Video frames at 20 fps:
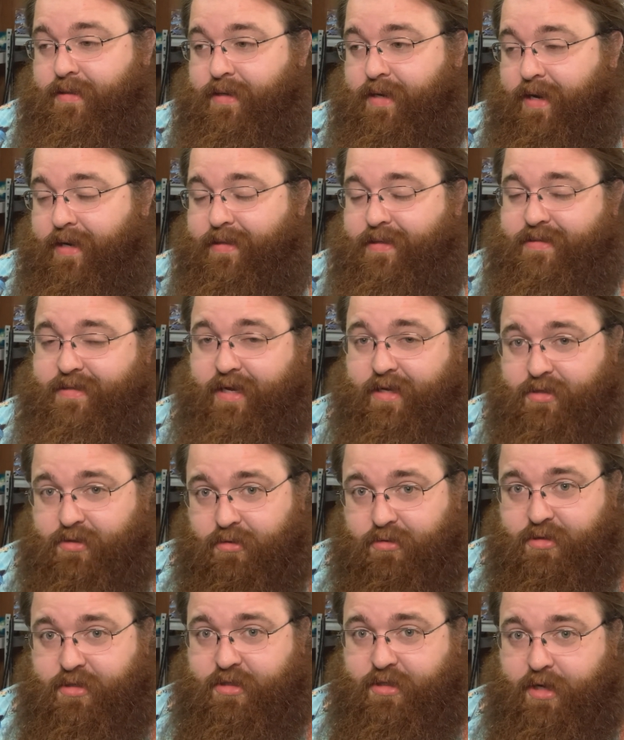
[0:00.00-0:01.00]
I hate to say I
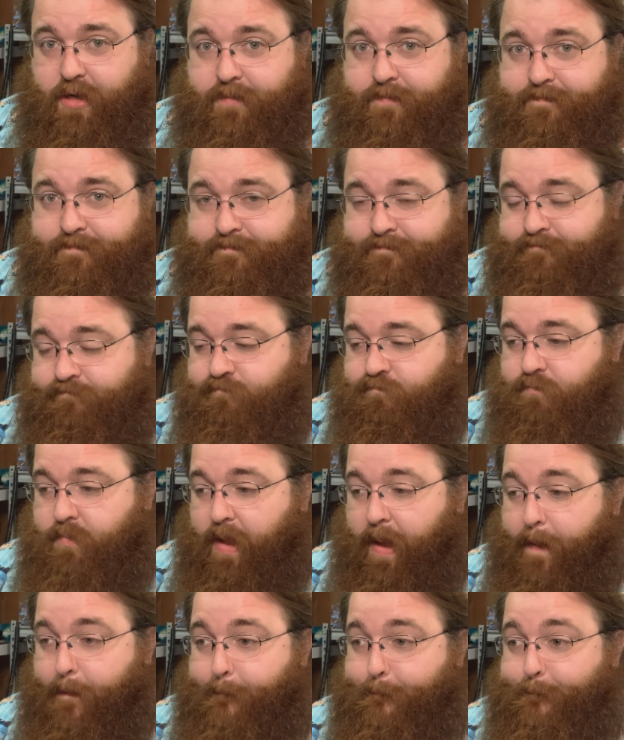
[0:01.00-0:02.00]
told you so,
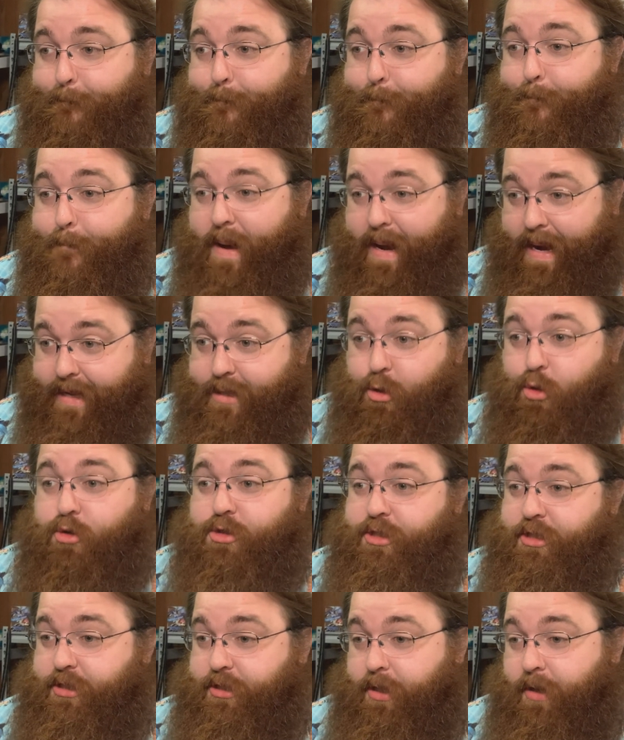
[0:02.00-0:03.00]
but I
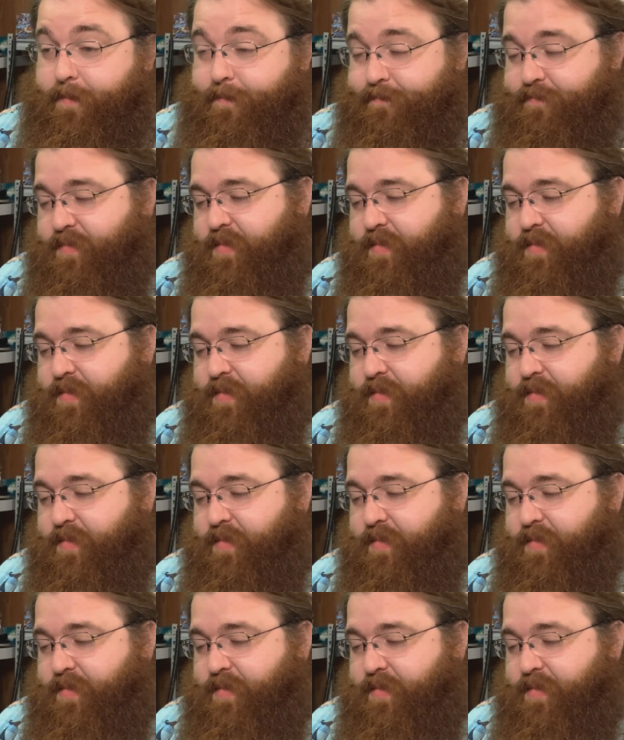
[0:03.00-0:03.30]
told you so.